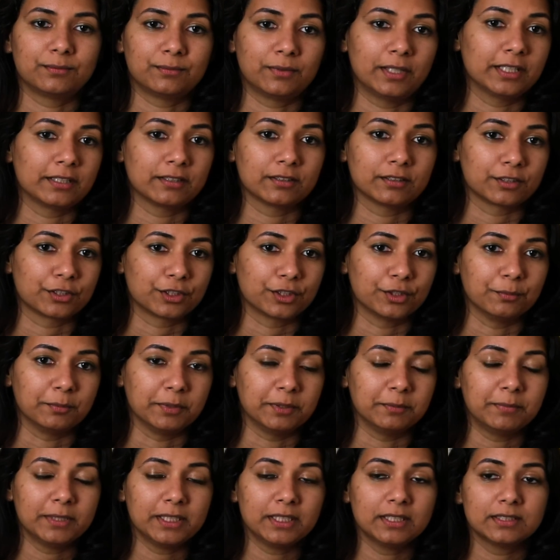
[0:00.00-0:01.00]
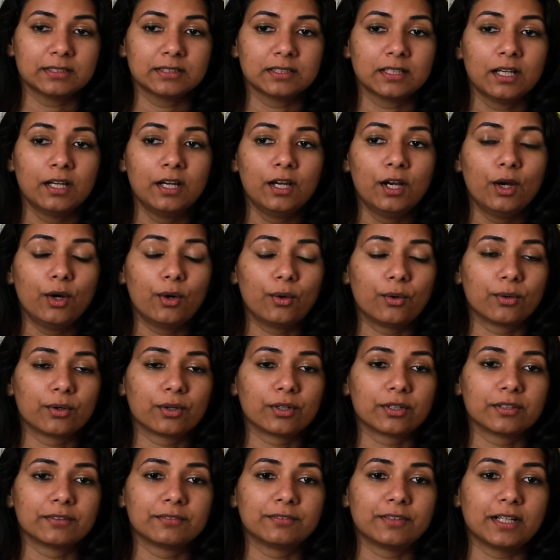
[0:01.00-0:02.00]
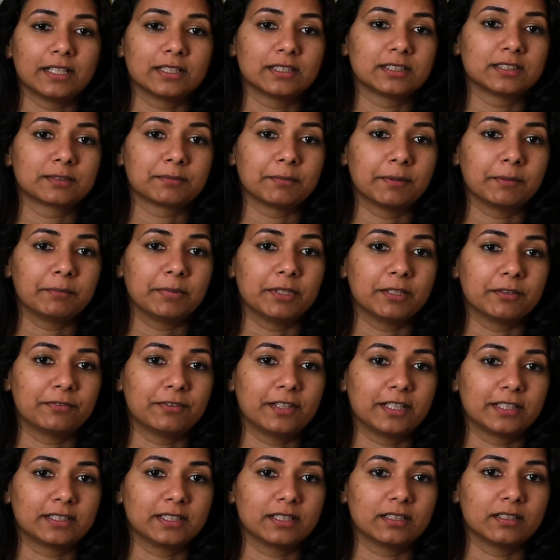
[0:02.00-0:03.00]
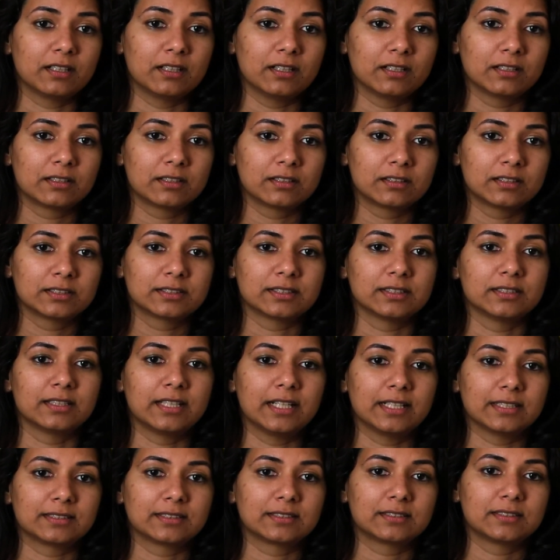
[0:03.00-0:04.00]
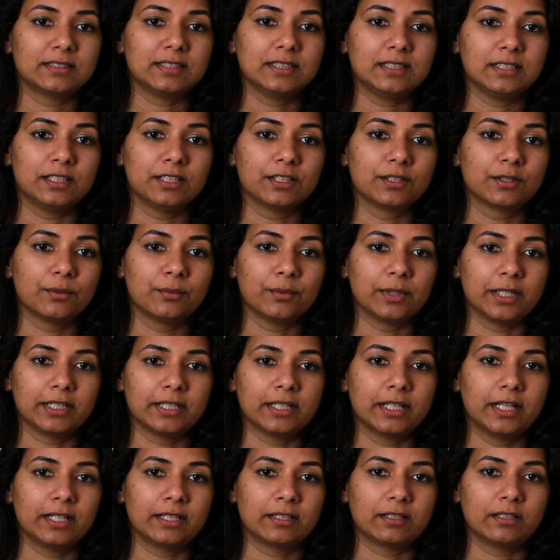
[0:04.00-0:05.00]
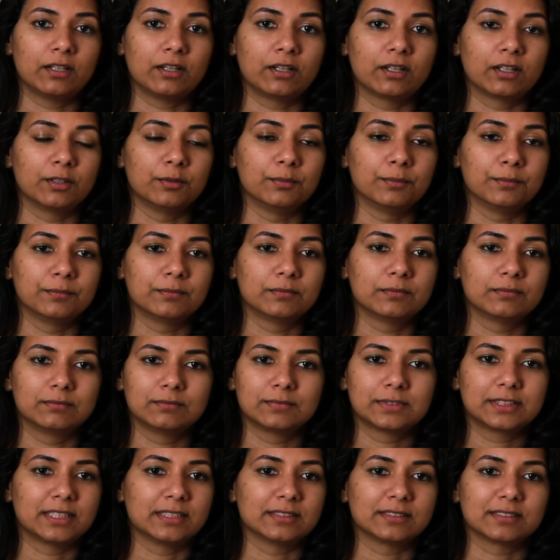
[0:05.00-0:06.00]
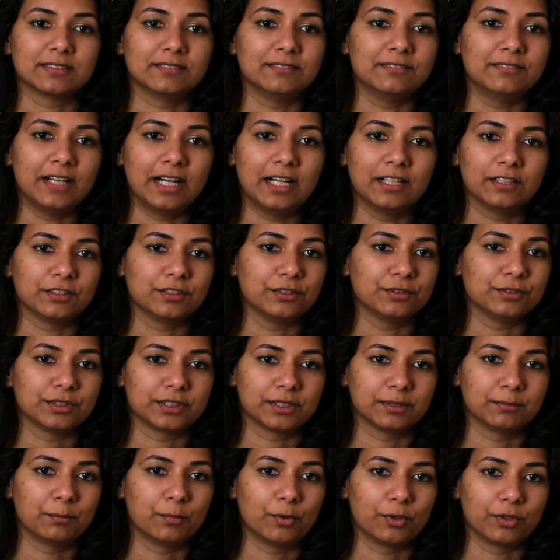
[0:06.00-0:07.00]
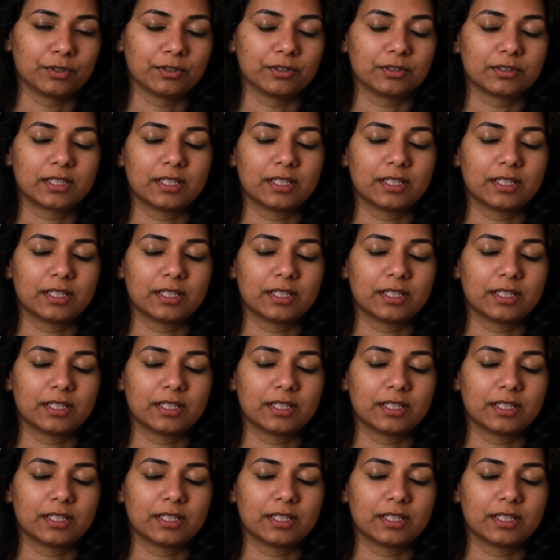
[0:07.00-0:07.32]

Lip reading: regular human beings, or violence might be affecting others, and that's eating away at our sense of values and moral